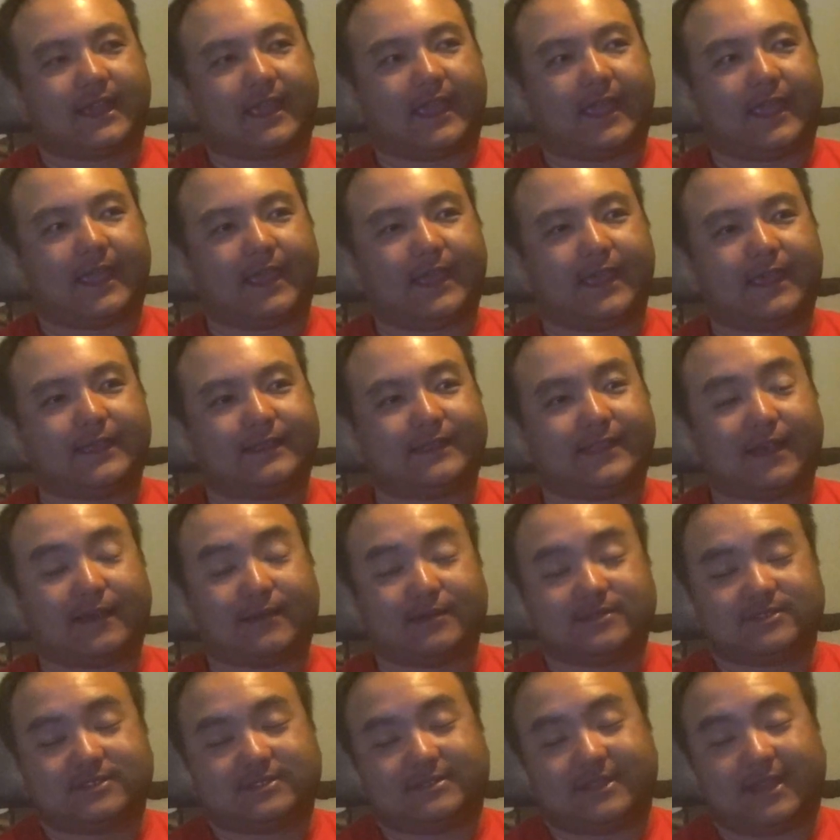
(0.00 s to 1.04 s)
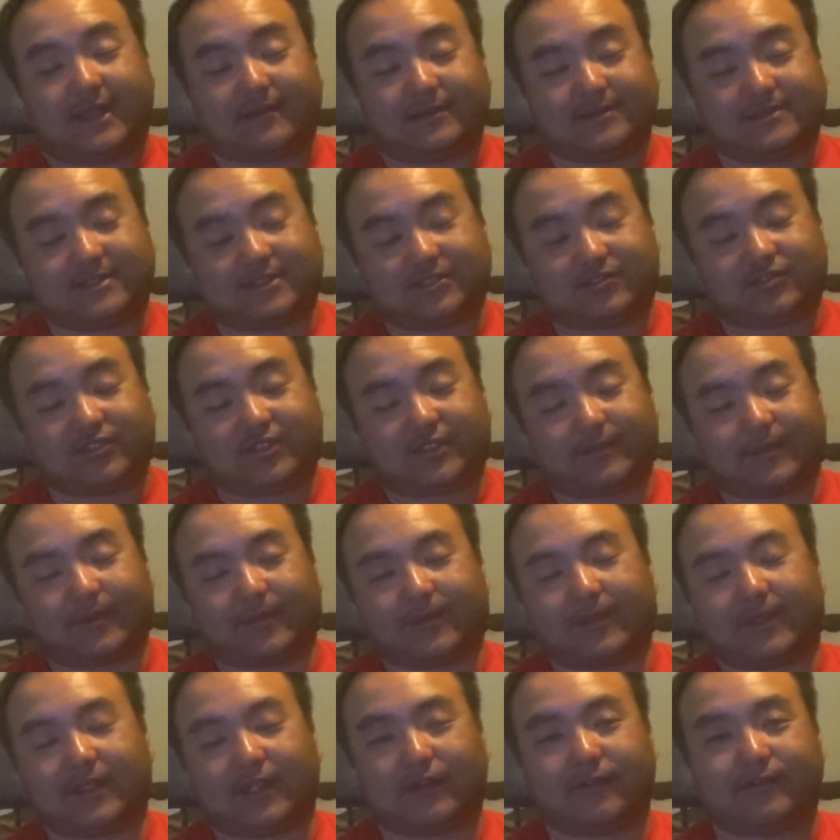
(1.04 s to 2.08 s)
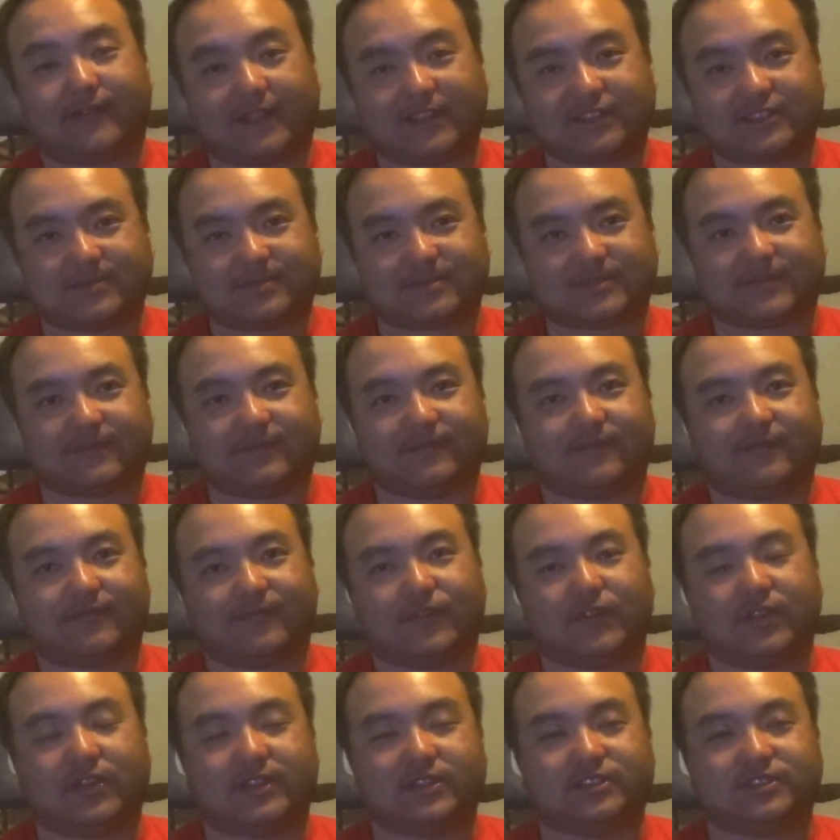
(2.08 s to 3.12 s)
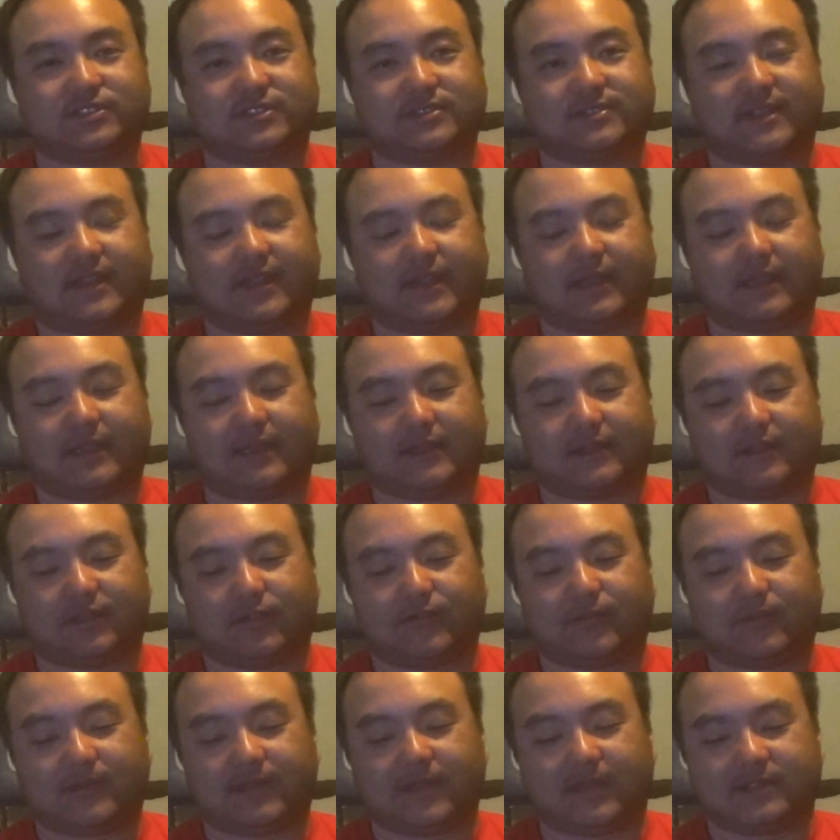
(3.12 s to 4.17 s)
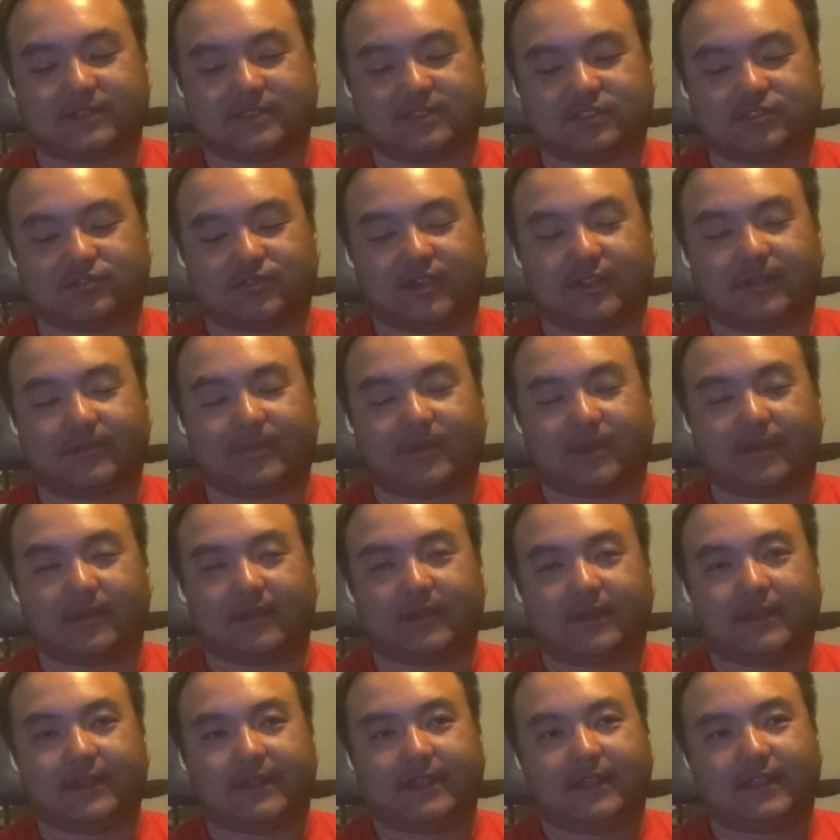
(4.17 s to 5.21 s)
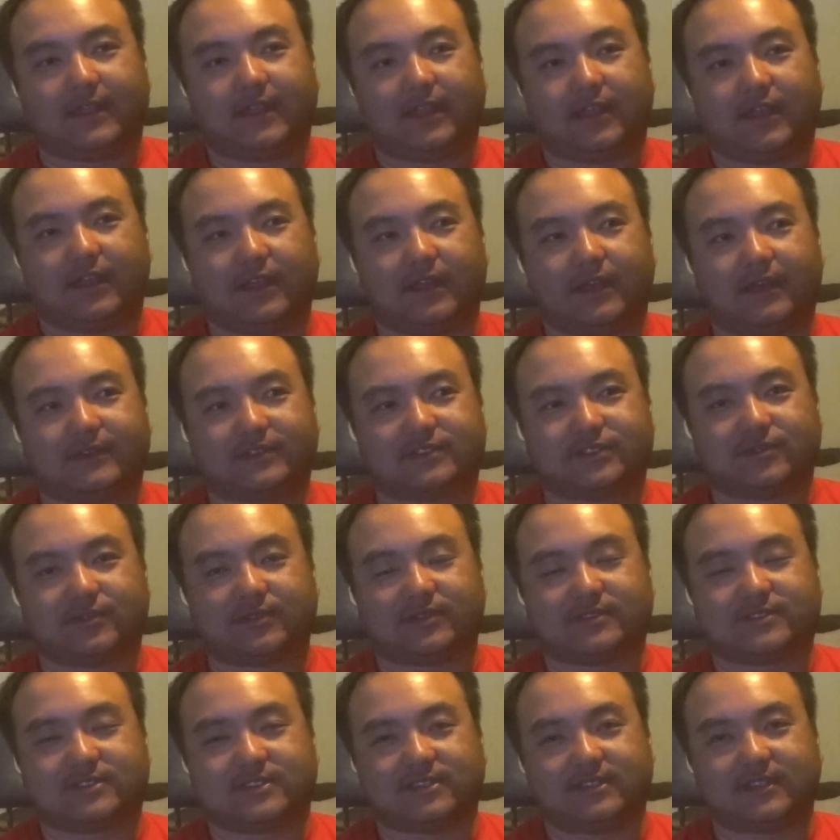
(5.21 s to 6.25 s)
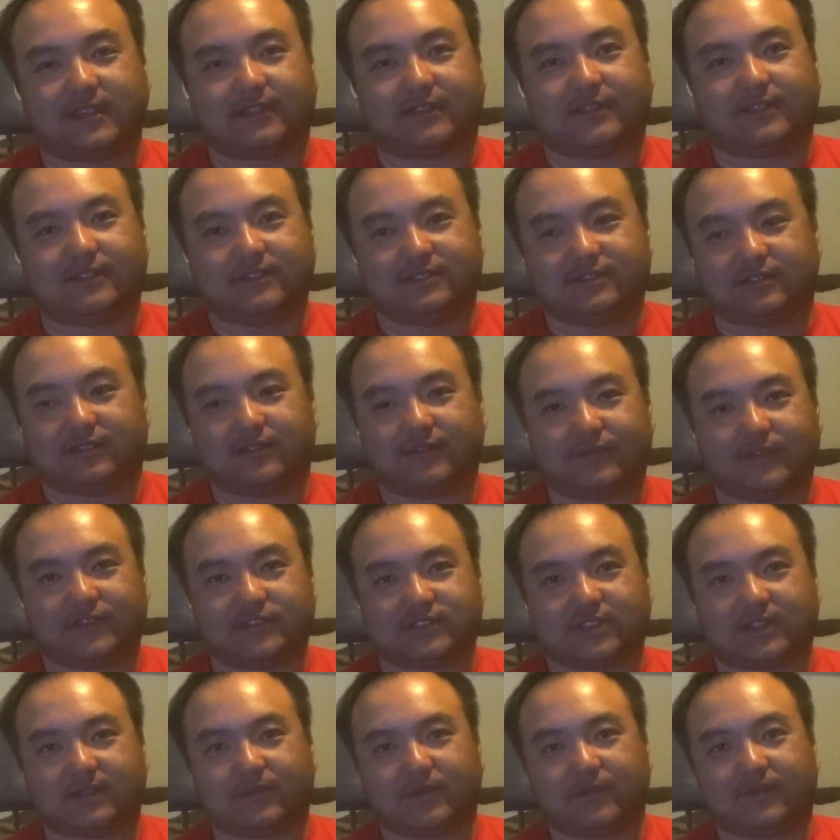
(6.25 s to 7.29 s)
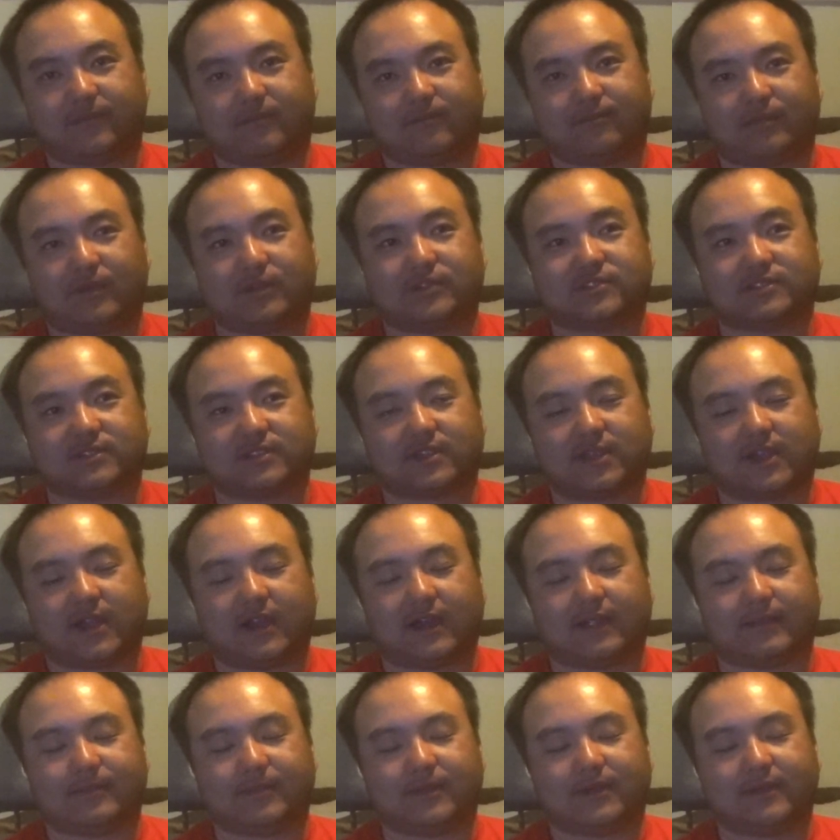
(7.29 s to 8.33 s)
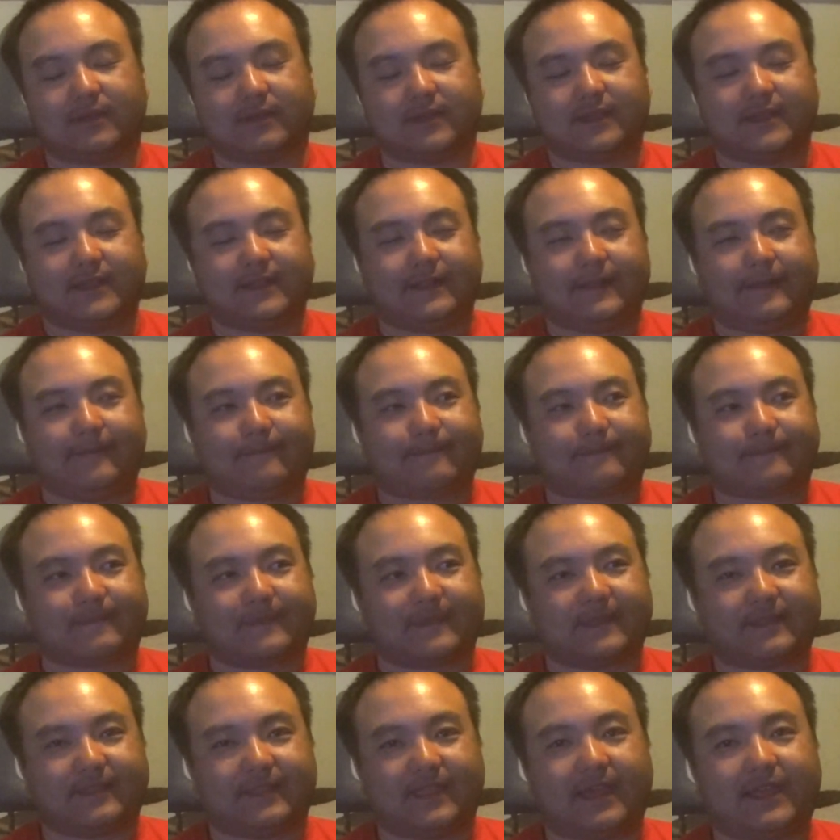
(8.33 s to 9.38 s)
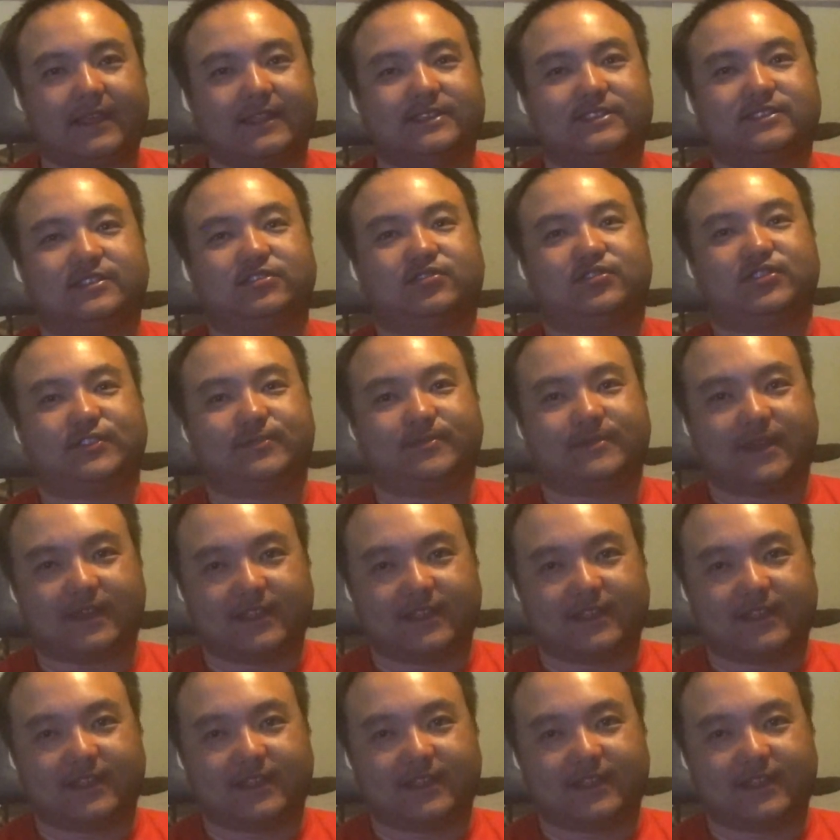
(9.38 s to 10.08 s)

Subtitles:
And that was the trip. I mean, I'll flash up some footage and hopefully you guys enjoy it, but so you can see that these are the fish that we've personally caught. But that is the trip.